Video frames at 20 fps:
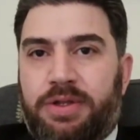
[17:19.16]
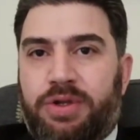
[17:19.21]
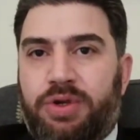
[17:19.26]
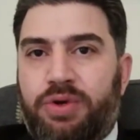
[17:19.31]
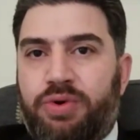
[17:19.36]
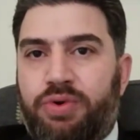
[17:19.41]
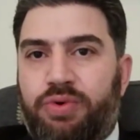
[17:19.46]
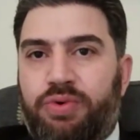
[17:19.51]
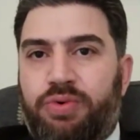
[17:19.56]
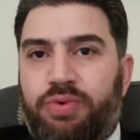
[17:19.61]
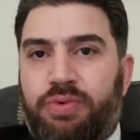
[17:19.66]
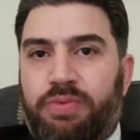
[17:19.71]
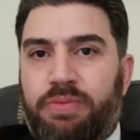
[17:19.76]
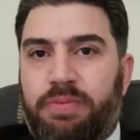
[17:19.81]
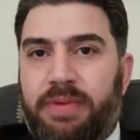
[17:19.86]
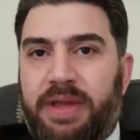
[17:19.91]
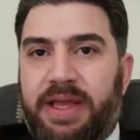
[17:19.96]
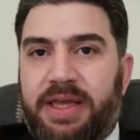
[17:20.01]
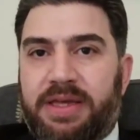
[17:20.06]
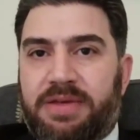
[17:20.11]

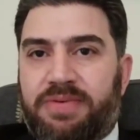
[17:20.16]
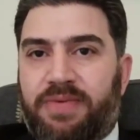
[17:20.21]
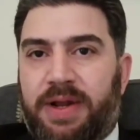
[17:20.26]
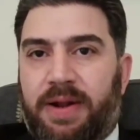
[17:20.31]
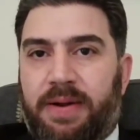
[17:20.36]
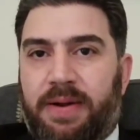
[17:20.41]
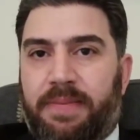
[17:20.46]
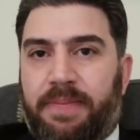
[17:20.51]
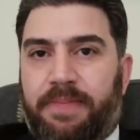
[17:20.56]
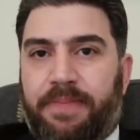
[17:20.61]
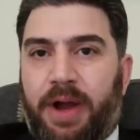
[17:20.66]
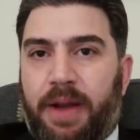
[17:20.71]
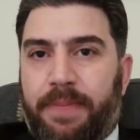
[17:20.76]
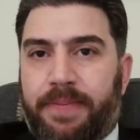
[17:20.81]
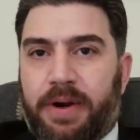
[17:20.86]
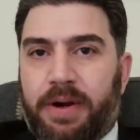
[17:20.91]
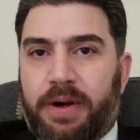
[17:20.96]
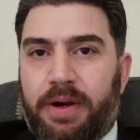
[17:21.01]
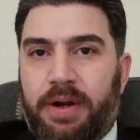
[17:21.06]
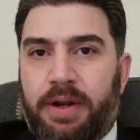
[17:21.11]
to Israel
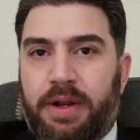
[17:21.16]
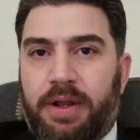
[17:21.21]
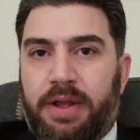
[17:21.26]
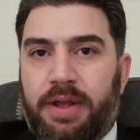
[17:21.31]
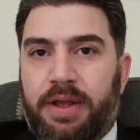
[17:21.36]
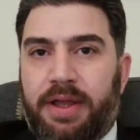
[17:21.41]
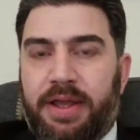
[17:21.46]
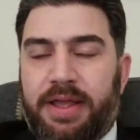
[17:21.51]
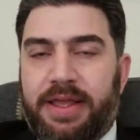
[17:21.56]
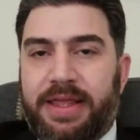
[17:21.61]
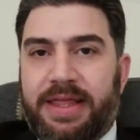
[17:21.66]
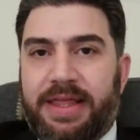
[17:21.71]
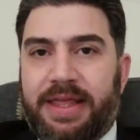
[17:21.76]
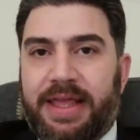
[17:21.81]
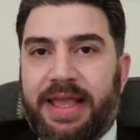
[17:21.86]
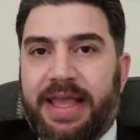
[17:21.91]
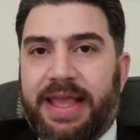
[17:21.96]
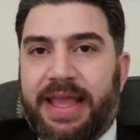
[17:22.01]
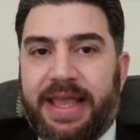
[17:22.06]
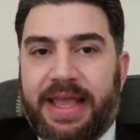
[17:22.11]
proper.
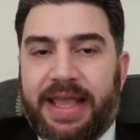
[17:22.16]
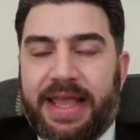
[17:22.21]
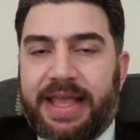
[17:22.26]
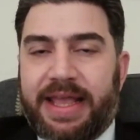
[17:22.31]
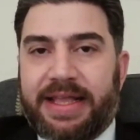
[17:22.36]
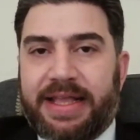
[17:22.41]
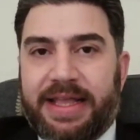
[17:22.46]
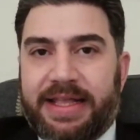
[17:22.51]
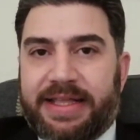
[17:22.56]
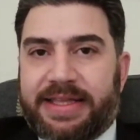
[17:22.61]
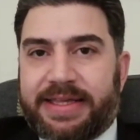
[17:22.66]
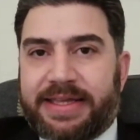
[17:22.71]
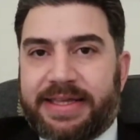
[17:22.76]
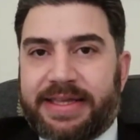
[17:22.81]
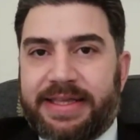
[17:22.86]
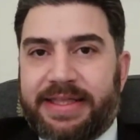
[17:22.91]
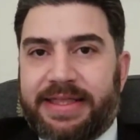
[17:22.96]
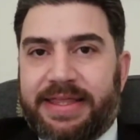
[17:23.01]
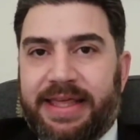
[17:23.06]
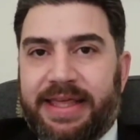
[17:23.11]

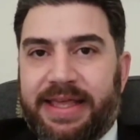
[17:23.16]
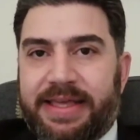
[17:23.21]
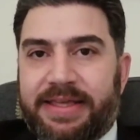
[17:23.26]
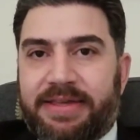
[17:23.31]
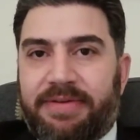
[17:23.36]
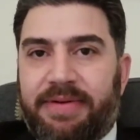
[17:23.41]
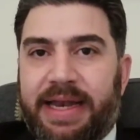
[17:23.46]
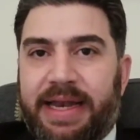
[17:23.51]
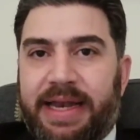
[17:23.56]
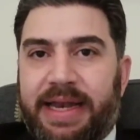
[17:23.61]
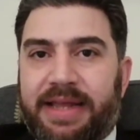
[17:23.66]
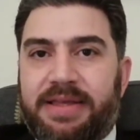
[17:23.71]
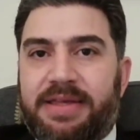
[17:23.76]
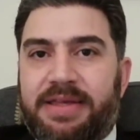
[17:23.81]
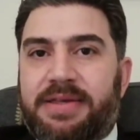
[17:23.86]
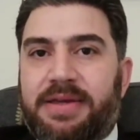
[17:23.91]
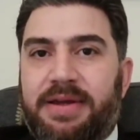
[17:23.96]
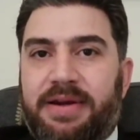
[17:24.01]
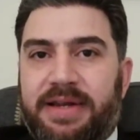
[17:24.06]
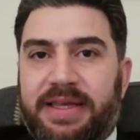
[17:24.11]
It's the Israeli
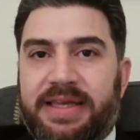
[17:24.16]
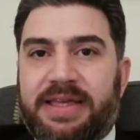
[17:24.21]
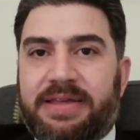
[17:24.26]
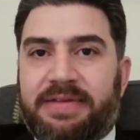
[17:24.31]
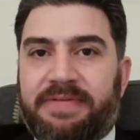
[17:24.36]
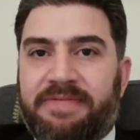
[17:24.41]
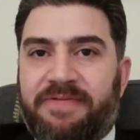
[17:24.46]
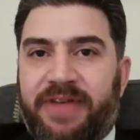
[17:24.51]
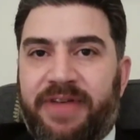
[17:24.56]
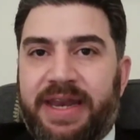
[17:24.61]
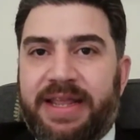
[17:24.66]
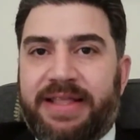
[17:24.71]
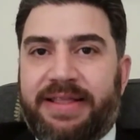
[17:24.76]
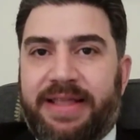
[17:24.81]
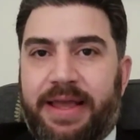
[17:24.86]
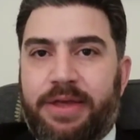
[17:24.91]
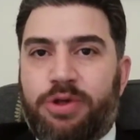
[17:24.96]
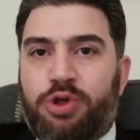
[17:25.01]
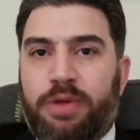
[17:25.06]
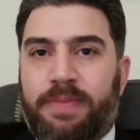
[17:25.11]
concern is very
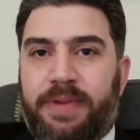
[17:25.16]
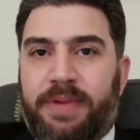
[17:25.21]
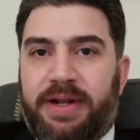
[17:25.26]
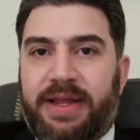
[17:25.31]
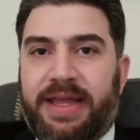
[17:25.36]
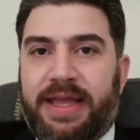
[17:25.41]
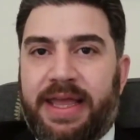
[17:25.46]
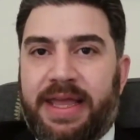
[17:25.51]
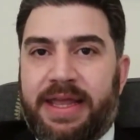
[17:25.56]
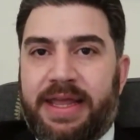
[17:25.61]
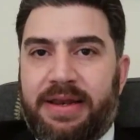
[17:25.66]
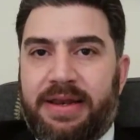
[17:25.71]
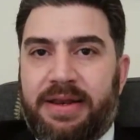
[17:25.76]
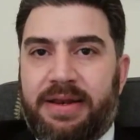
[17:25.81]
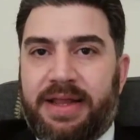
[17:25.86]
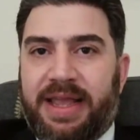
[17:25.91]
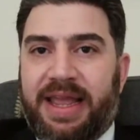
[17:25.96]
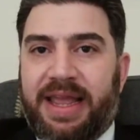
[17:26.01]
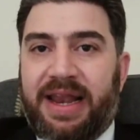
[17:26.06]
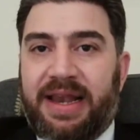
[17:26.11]
tangible
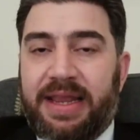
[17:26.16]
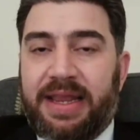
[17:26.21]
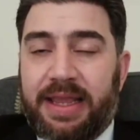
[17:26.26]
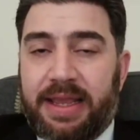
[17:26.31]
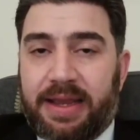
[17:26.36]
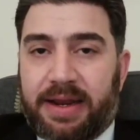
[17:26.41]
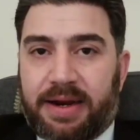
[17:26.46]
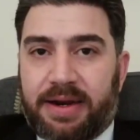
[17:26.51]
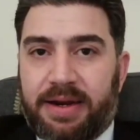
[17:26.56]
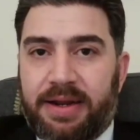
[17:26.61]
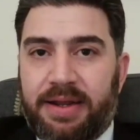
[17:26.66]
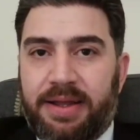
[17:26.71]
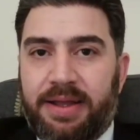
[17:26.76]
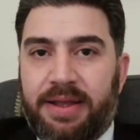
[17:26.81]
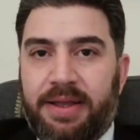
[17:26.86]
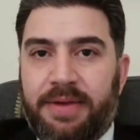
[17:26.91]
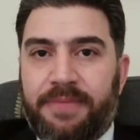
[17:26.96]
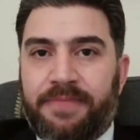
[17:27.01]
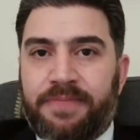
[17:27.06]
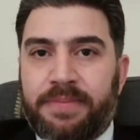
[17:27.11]
and clear,
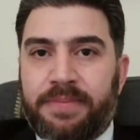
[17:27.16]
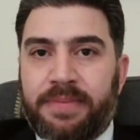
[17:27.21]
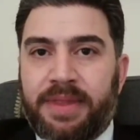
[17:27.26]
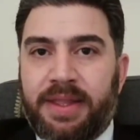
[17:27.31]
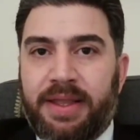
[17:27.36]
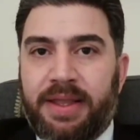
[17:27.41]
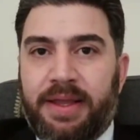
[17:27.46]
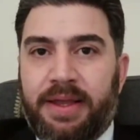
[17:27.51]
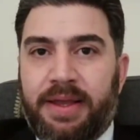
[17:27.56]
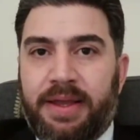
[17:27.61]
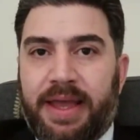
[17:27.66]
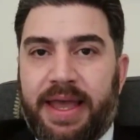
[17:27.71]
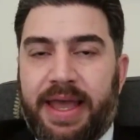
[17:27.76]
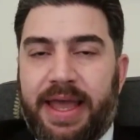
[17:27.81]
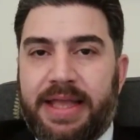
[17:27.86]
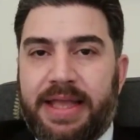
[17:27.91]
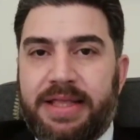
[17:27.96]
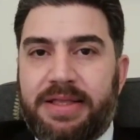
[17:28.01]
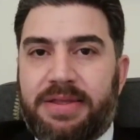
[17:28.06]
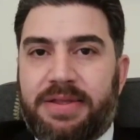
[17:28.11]

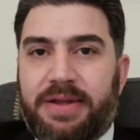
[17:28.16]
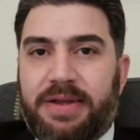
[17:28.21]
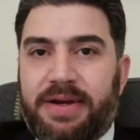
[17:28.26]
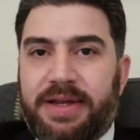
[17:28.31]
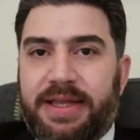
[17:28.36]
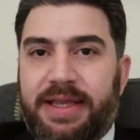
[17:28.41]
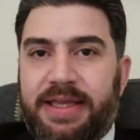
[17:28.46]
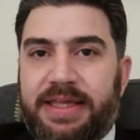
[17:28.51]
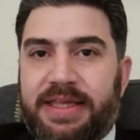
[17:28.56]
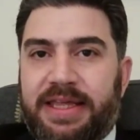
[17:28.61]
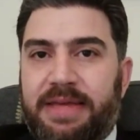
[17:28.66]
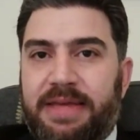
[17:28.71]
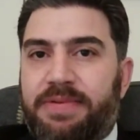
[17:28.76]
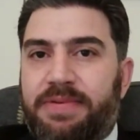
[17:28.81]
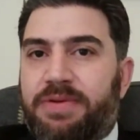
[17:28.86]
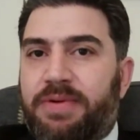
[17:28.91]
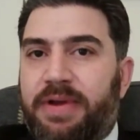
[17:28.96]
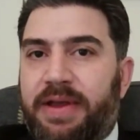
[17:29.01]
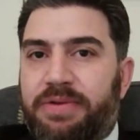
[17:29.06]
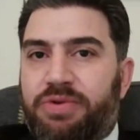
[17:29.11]
and Turkey seems
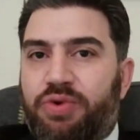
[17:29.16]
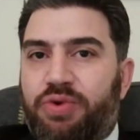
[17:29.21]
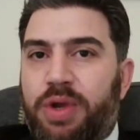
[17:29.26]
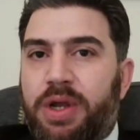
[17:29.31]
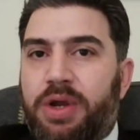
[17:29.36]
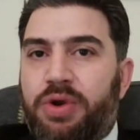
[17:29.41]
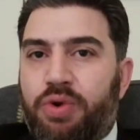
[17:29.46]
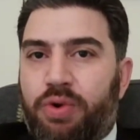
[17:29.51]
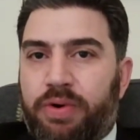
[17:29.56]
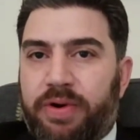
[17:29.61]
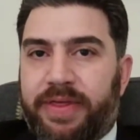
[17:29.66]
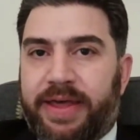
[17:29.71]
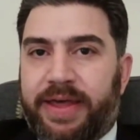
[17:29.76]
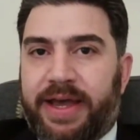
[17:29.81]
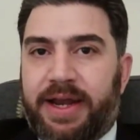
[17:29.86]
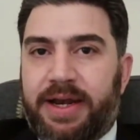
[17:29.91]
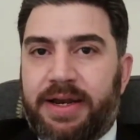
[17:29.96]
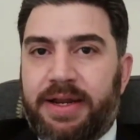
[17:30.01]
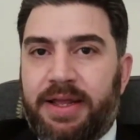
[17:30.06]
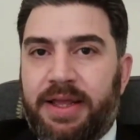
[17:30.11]
to ignore
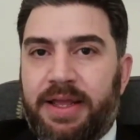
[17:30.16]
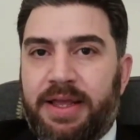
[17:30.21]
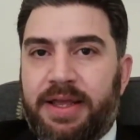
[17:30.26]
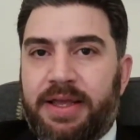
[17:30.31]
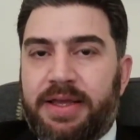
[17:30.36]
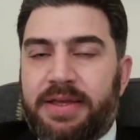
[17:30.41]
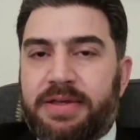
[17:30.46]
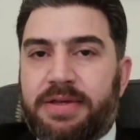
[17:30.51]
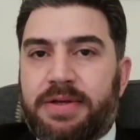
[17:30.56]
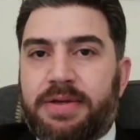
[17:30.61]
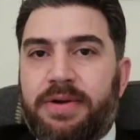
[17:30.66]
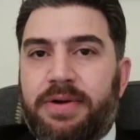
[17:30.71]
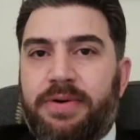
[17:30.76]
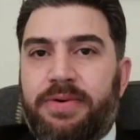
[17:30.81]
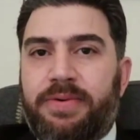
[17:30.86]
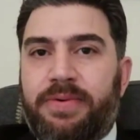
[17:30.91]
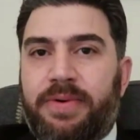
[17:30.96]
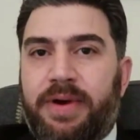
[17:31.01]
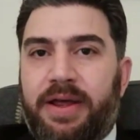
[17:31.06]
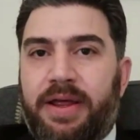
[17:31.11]
that.
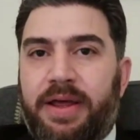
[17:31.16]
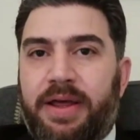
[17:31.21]
So